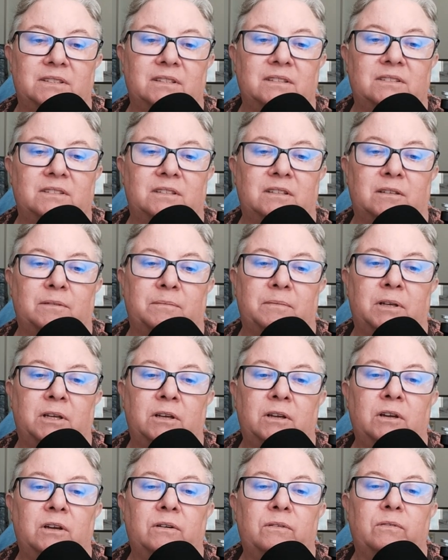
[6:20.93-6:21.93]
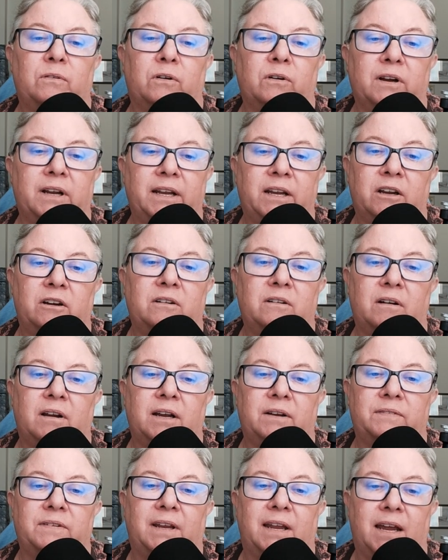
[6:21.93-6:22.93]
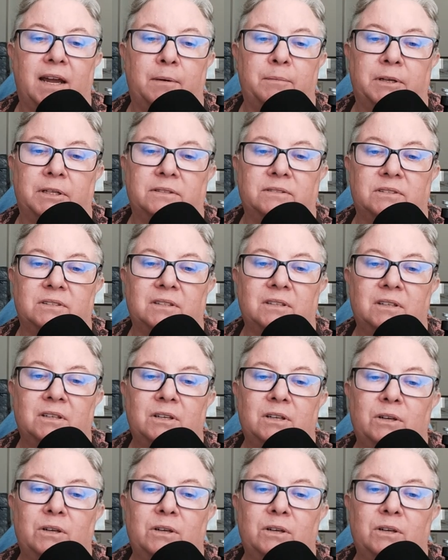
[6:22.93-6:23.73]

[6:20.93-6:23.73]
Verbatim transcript: system for aircraft cabins,